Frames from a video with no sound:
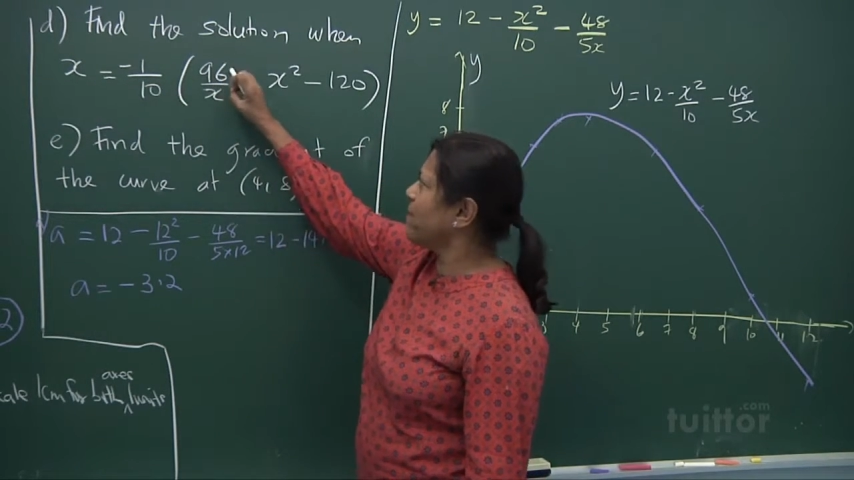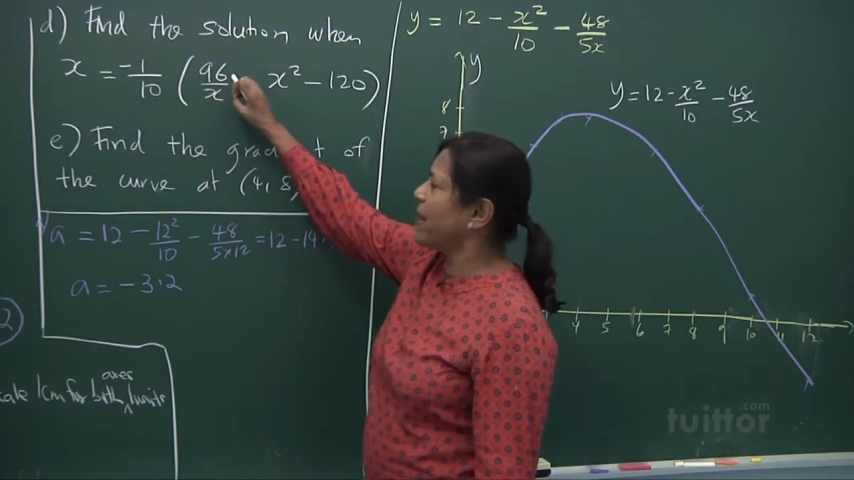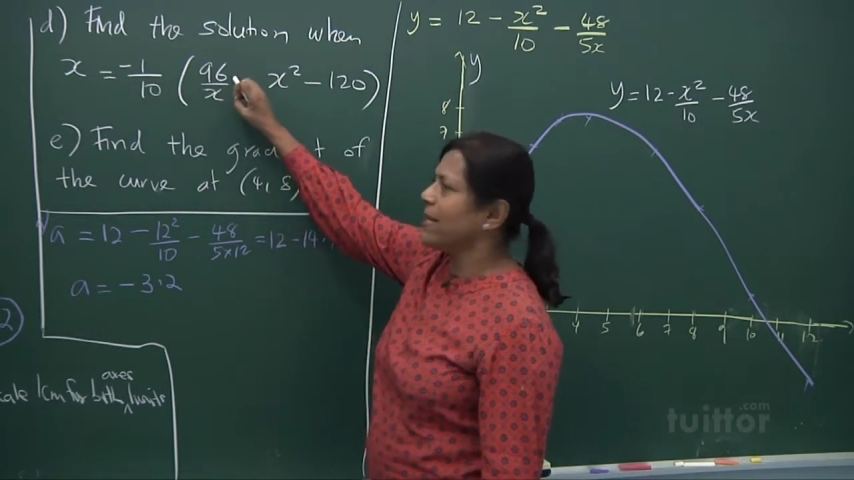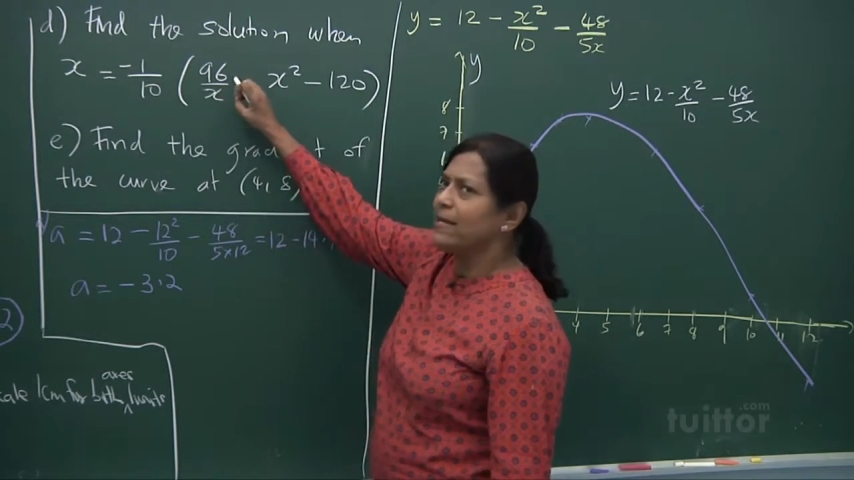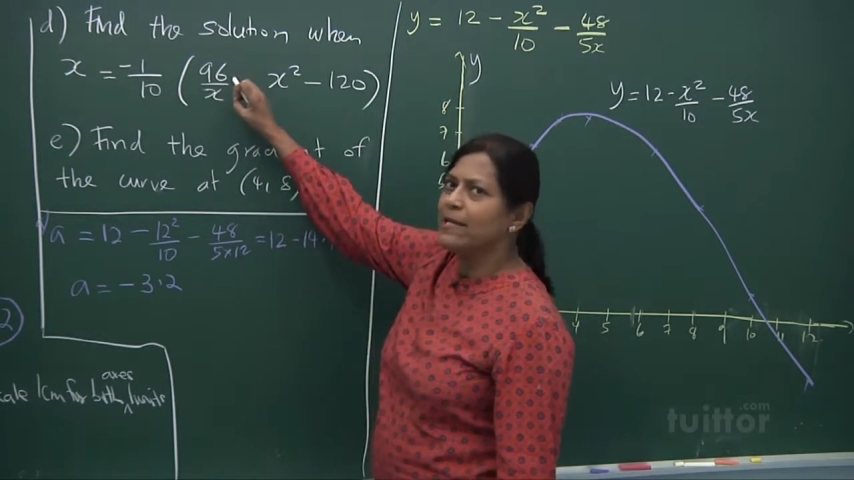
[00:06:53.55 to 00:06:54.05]

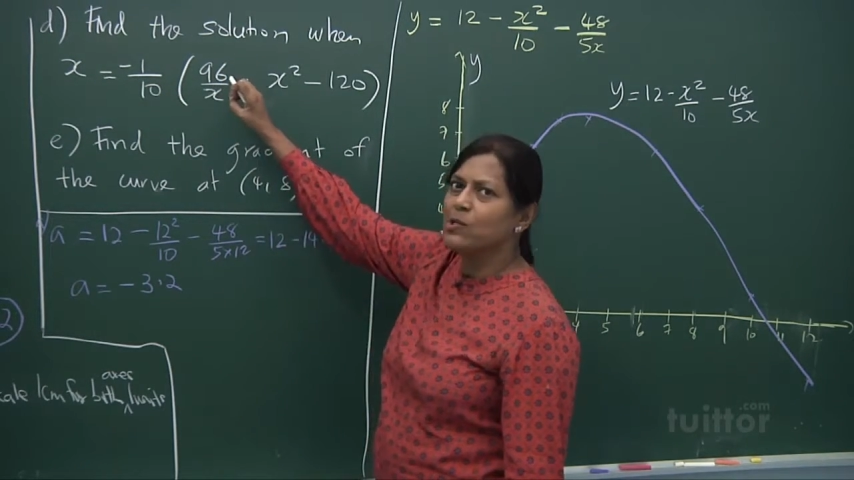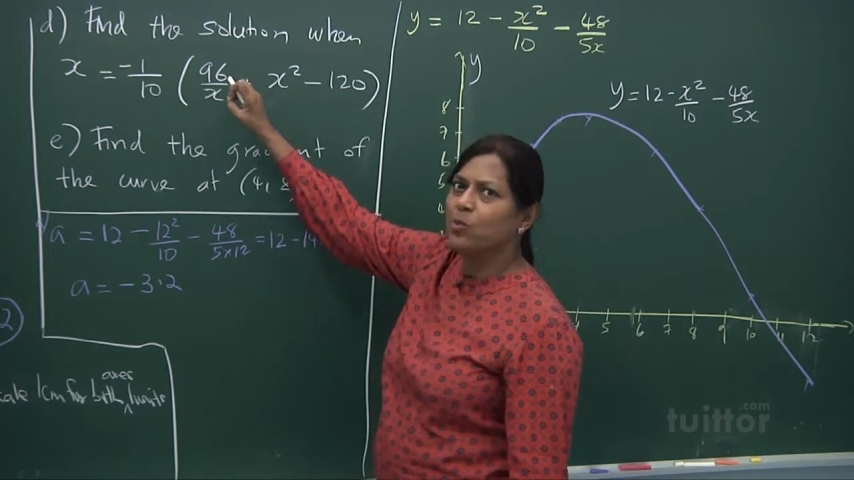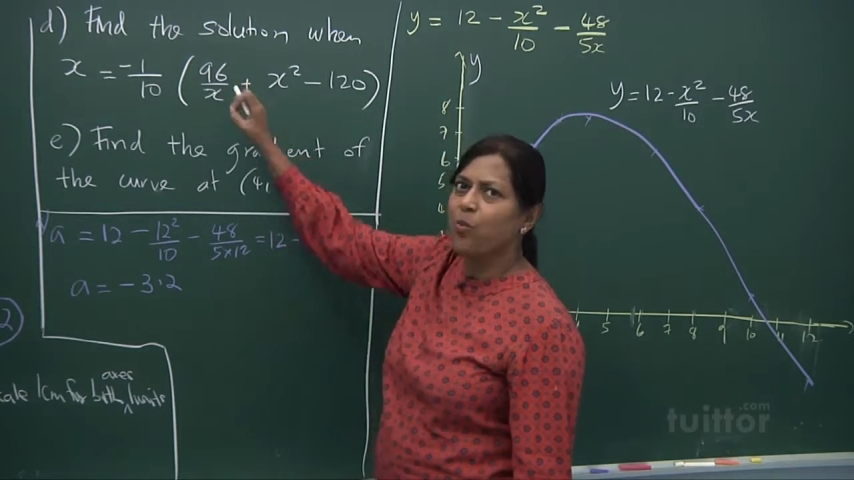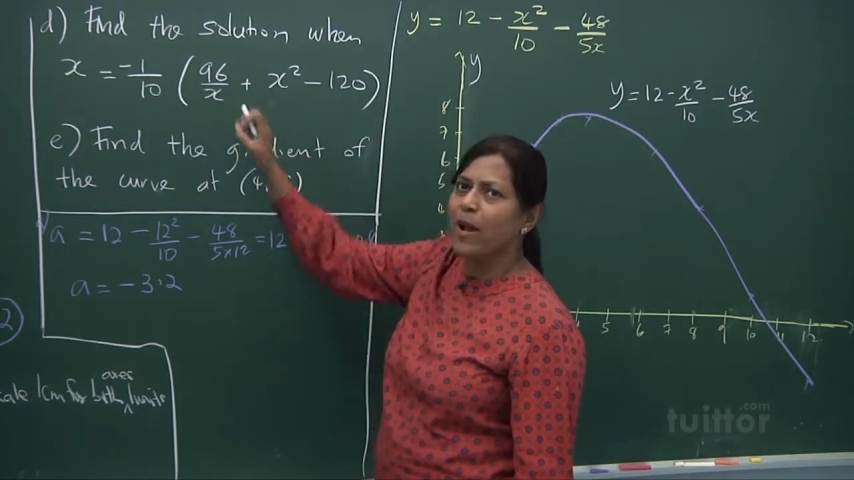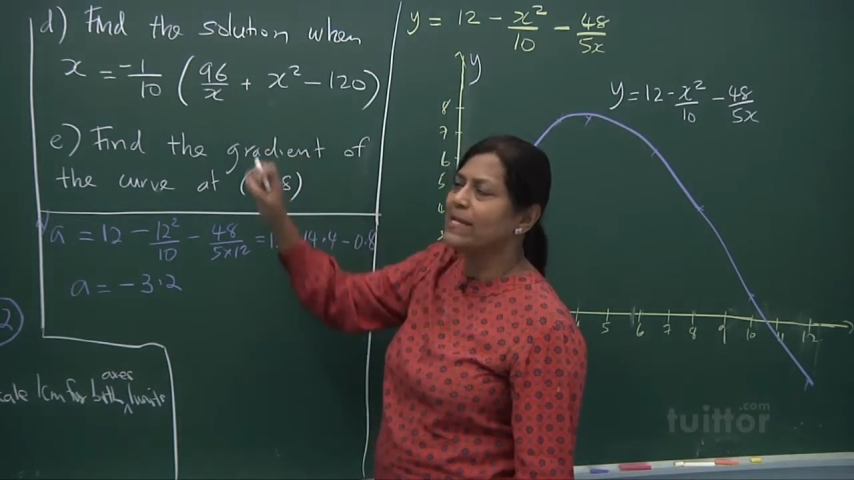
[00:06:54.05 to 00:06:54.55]
minus
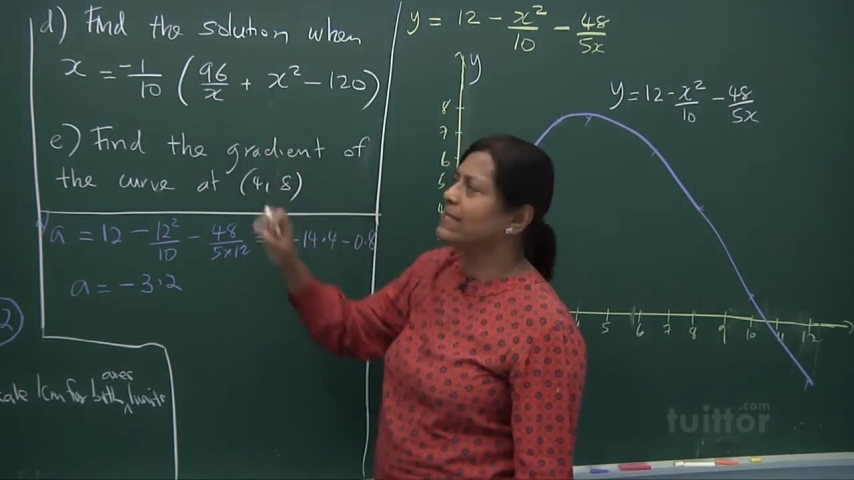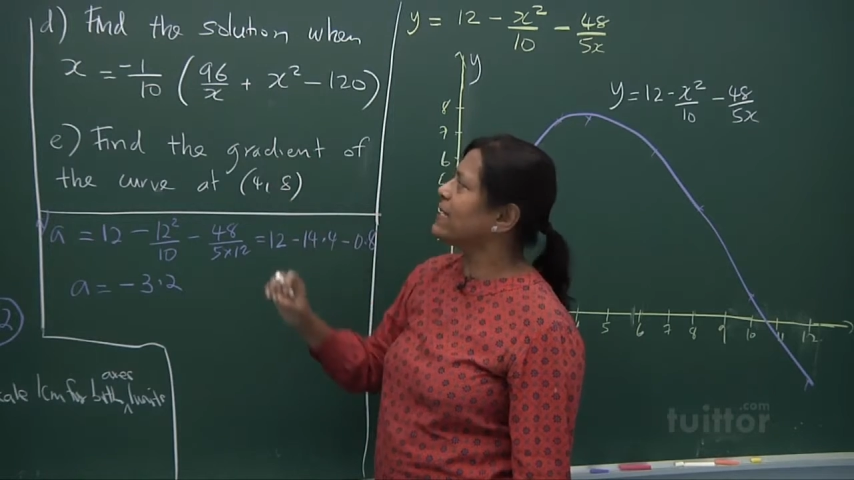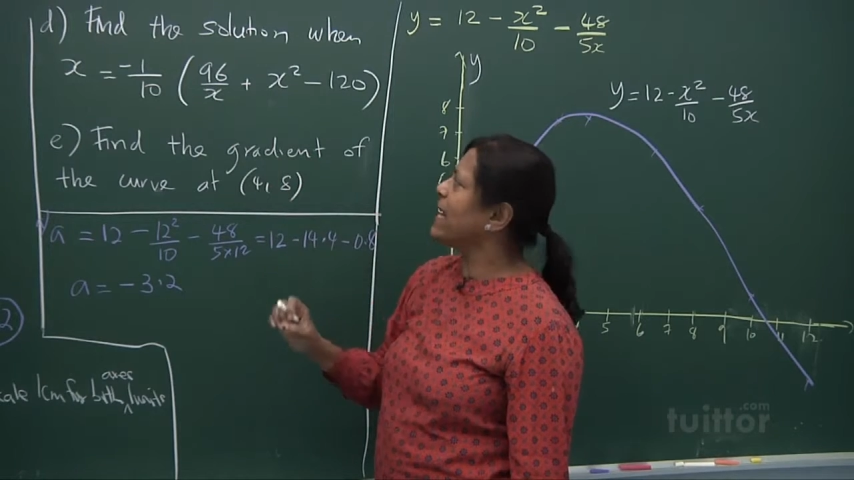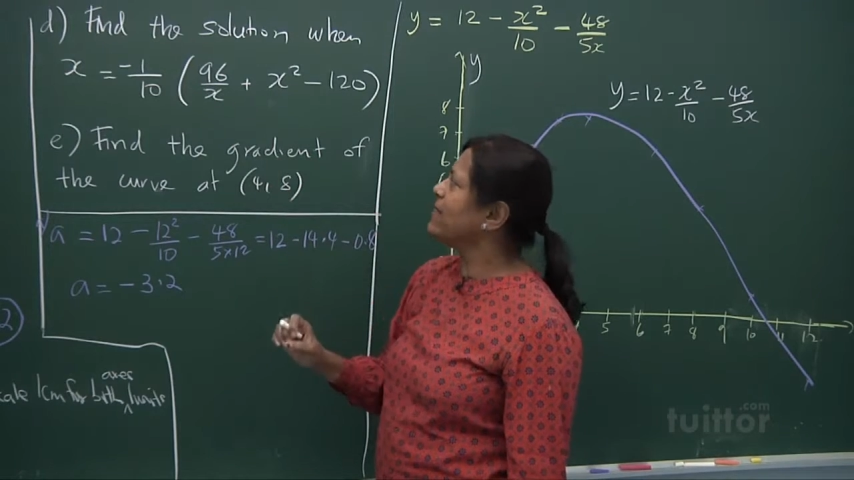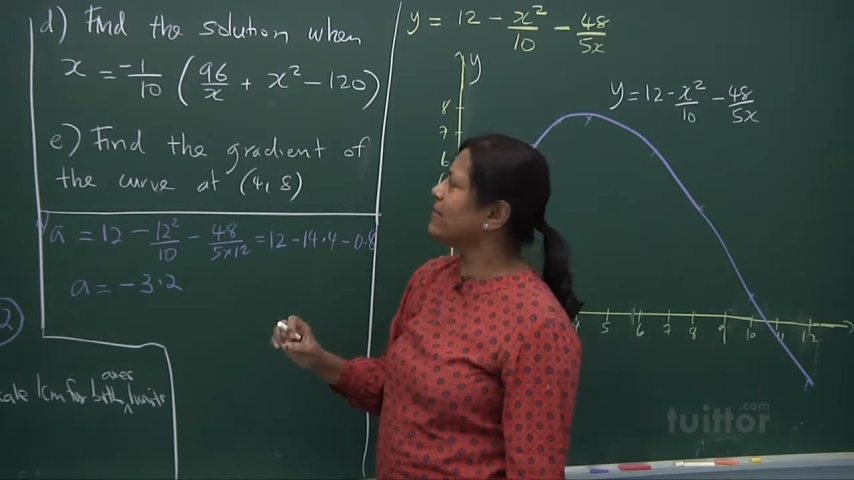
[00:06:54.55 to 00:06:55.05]

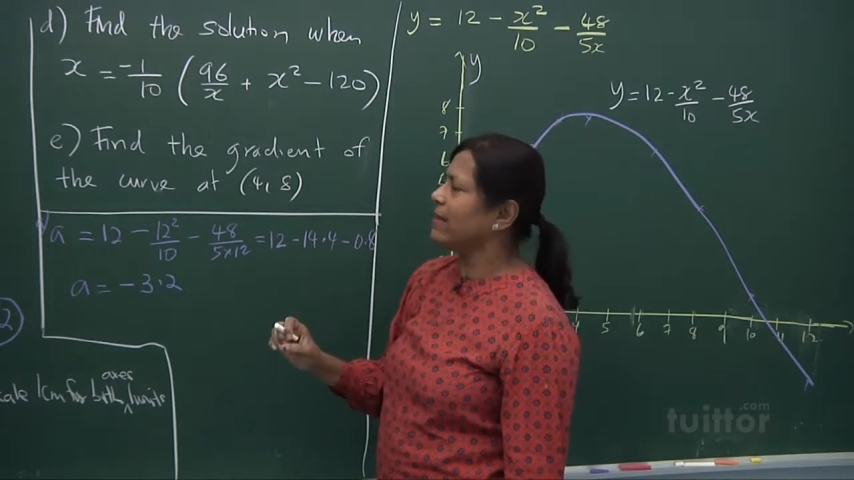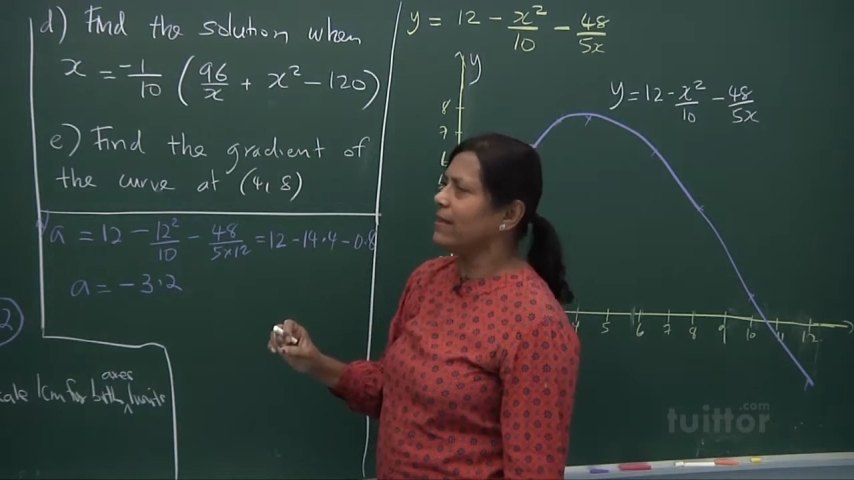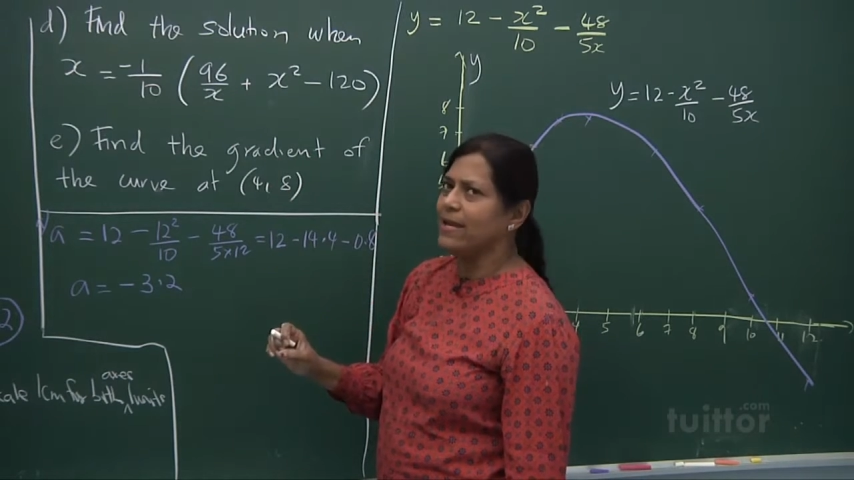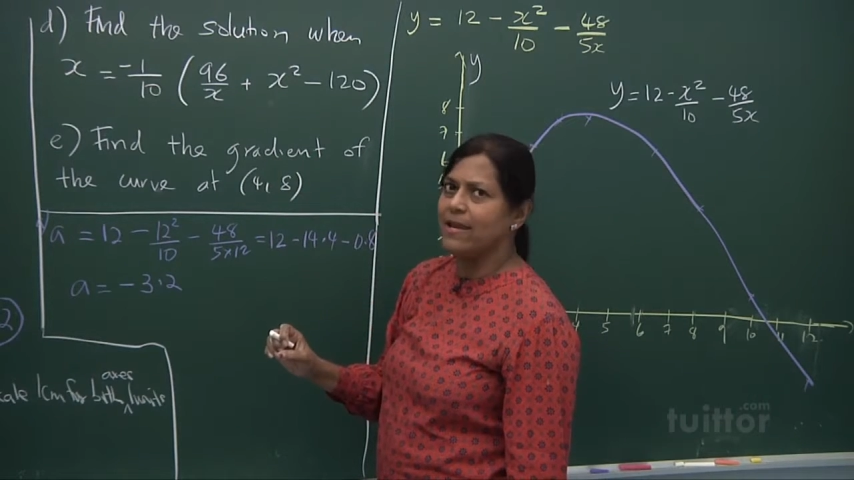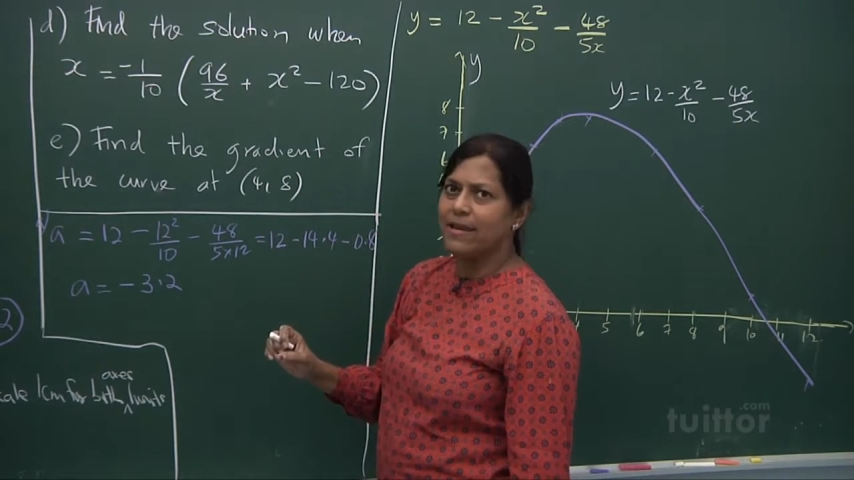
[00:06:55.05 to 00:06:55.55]
1/10
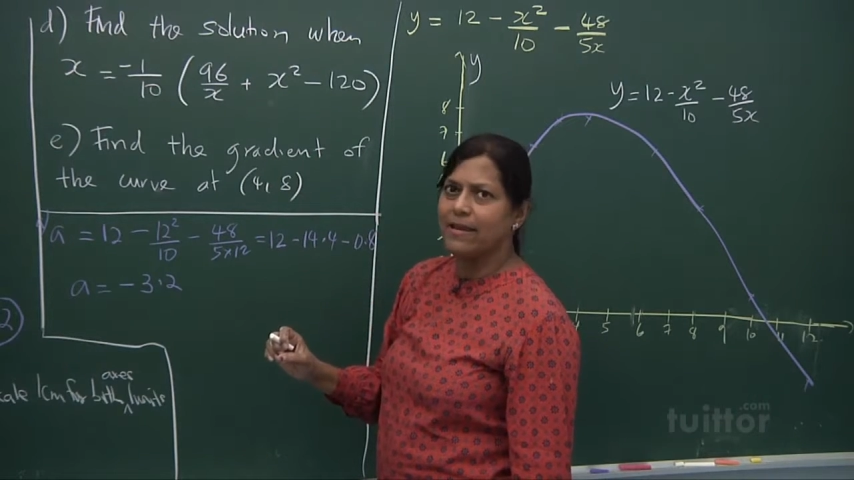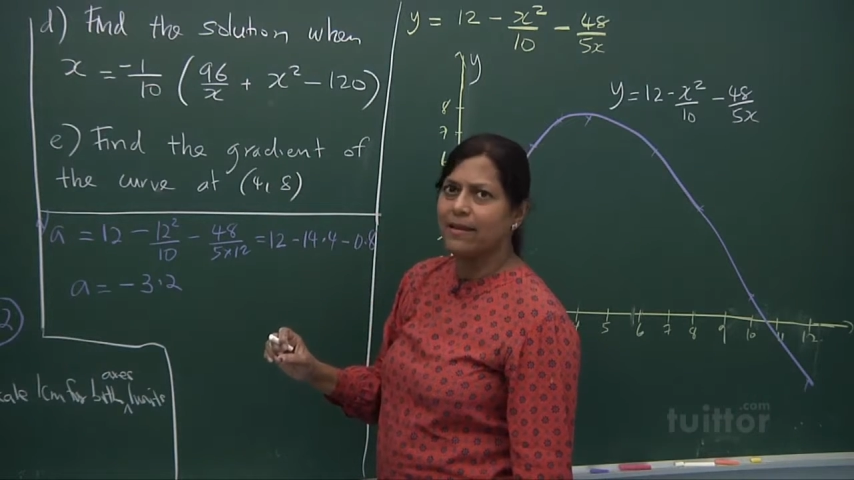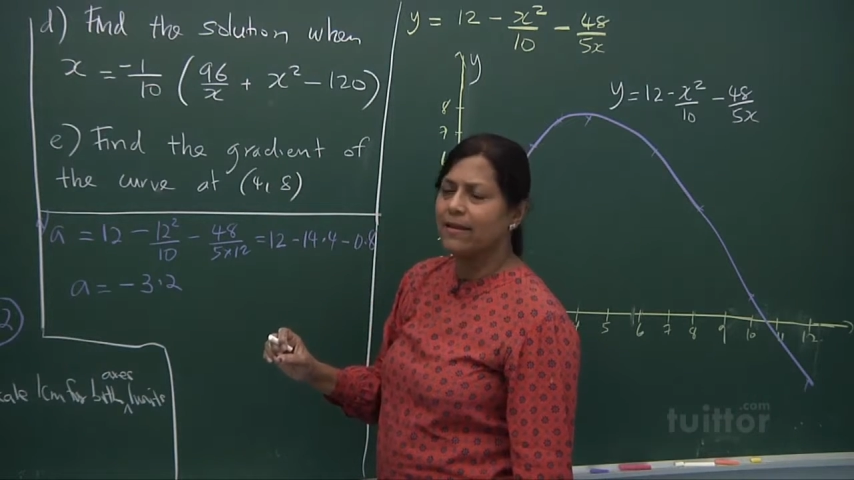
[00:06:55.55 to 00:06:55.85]
in,